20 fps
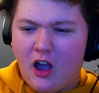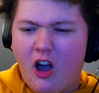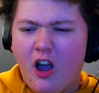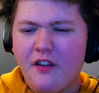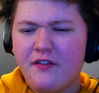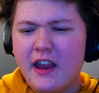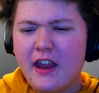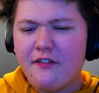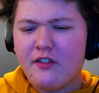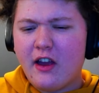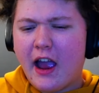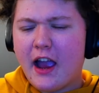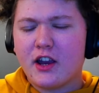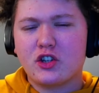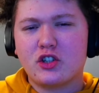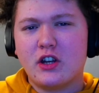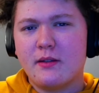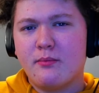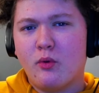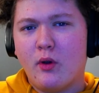I've never
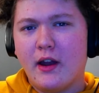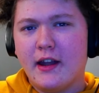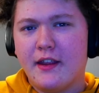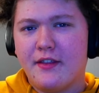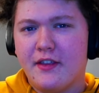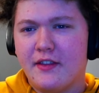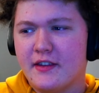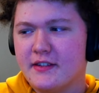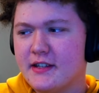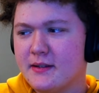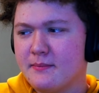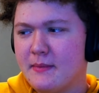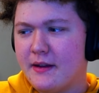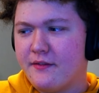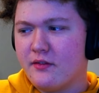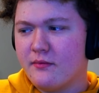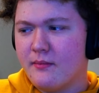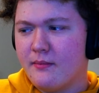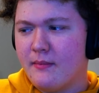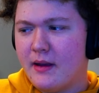actually bought anything that says made
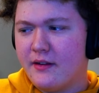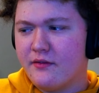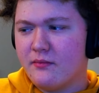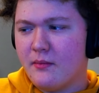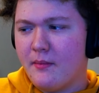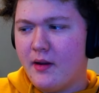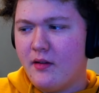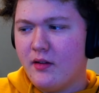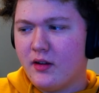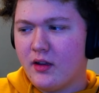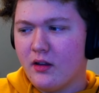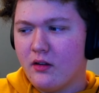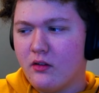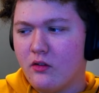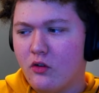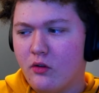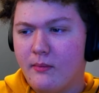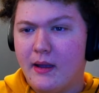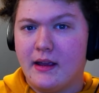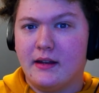from America or
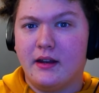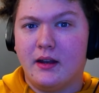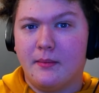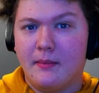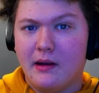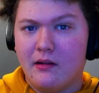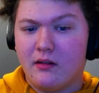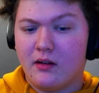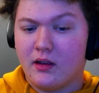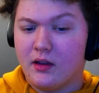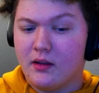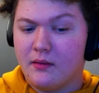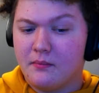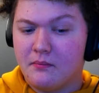made in America.